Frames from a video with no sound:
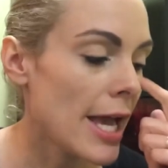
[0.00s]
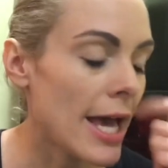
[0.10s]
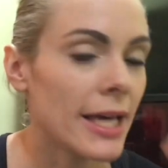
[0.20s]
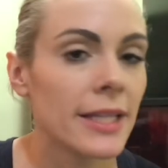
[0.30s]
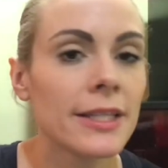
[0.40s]

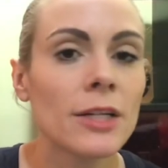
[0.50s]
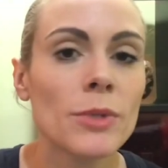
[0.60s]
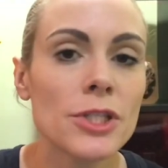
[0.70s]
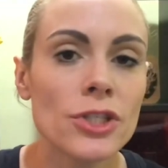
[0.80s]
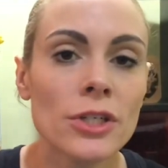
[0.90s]
And there
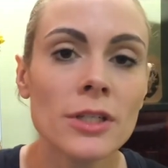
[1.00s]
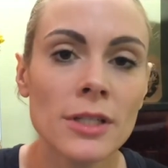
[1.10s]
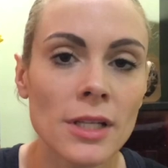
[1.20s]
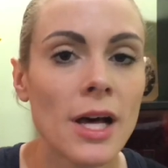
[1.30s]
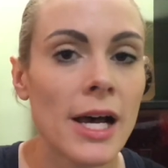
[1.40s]
were
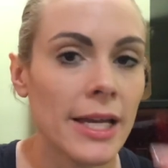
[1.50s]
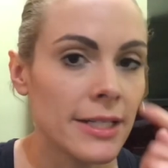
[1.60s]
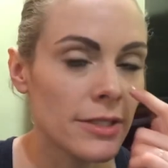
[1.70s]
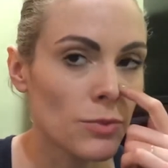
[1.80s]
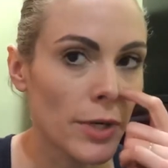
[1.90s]
certain
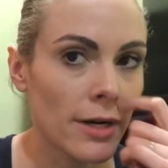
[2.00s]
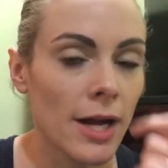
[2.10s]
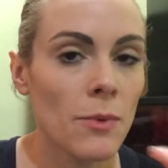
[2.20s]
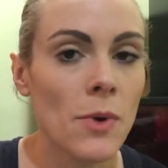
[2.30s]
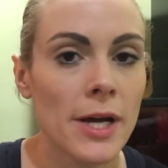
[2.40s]
lines where
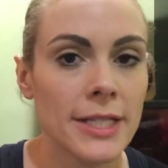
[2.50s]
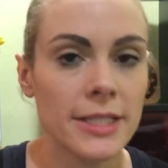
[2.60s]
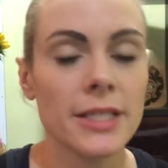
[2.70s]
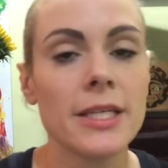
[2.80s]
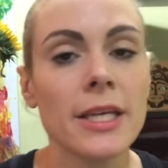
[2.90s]
I wanted
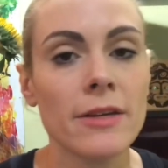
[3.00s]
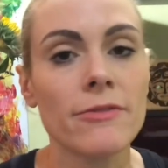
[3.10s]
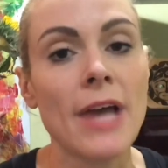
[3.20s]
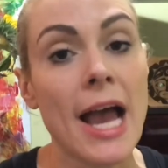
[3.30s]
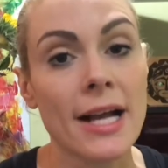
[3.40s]
to
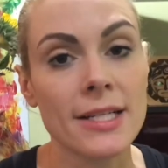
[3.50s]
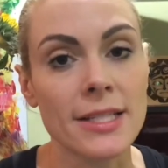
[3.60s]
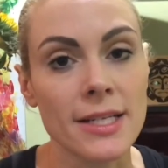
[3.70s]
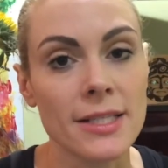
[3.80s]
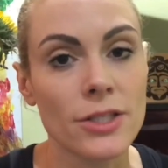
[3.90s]
give
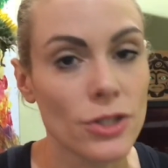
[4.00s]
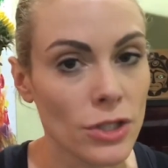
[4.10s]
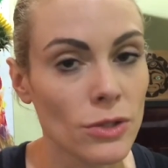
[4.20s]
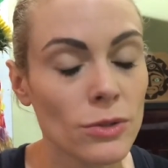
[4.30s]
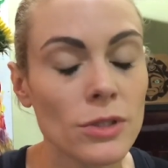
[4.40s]
accent
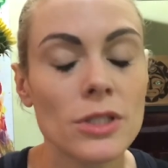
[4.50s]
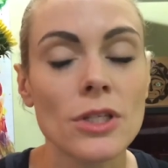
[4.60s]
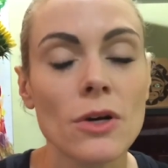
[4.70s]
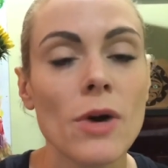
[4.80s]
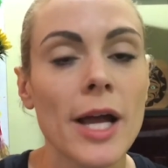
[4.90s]
to,
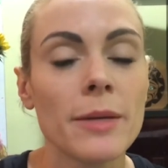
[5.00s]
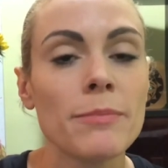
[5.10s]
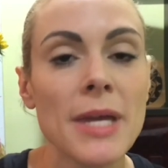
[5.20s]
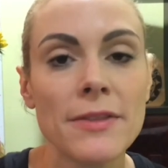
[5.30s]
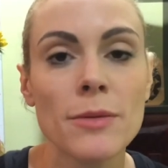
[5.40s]
so I
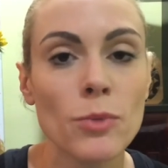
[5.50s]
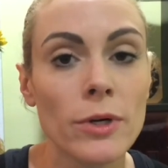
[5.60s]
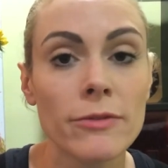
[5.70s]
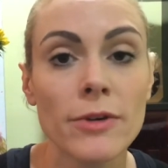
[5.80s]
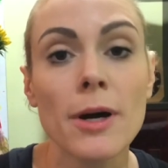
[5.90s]
made them
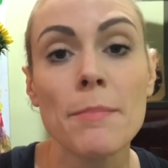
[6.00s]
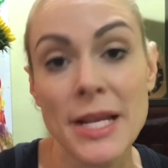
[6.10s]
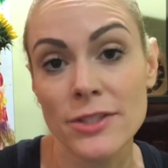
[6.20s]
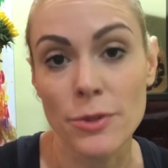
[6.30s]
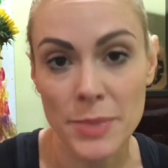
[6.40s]
more of a
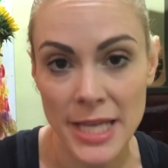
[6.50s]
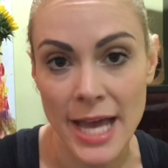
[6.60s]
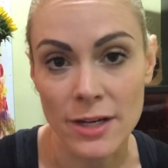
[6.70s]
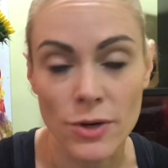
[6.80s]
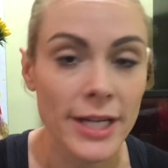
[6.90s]
mezzo
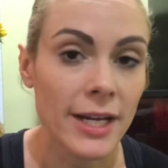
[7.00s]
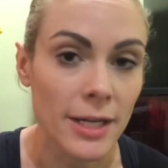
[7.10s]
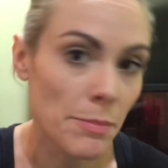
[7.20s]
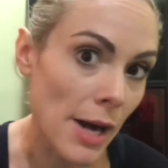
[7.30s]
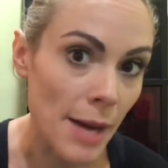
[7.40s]
piano. I kind
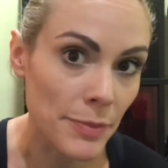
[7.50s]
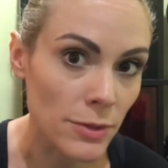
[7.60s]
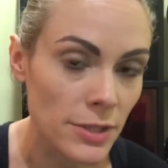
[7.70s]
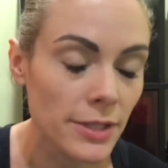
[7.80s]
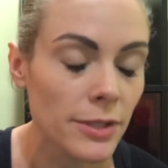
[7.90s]
of popped
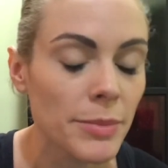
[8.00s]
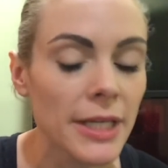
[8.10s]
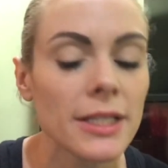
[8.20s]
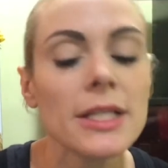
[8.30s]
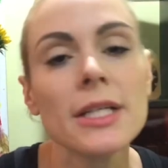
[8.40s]
those a little bit.